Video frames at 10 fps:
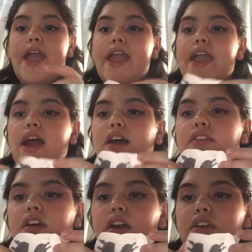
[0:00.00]

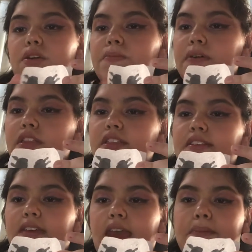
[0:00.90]
And you put the
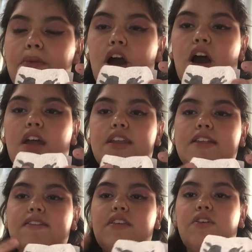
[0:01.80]
tape on
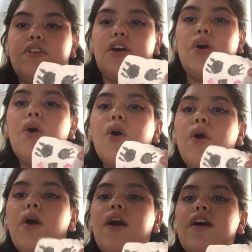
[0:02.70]
until the
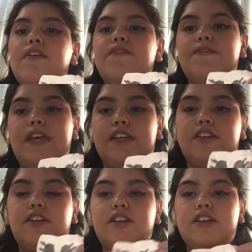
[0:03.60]
whole
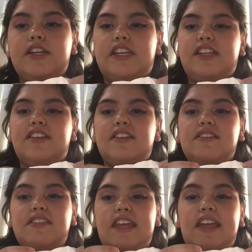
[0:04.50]
figurine
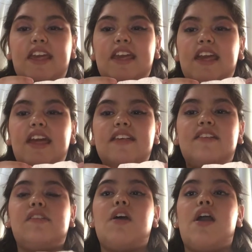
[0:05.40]
thingy is
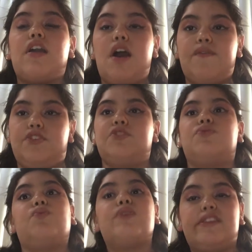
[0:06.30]
covered
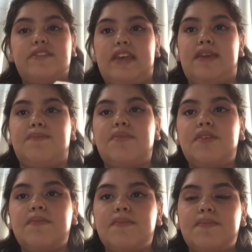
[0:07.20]
with tape.
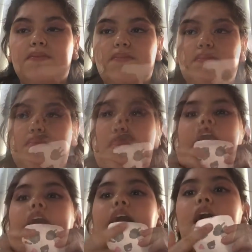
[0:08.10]
So
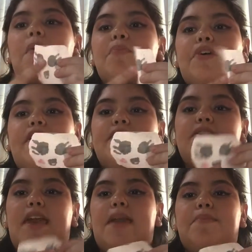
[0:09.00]
I have put
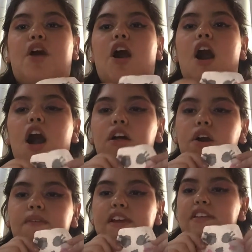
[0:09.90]
tape all
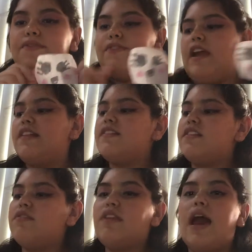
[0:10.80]
over the front,
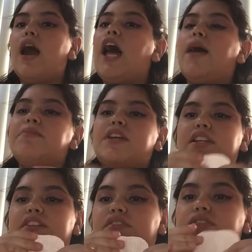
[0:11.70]
so now I'm going
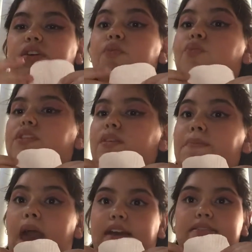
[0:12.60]
to do it with the
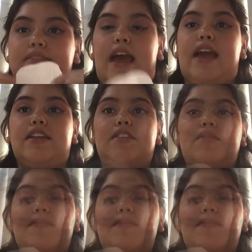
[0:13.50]
back side.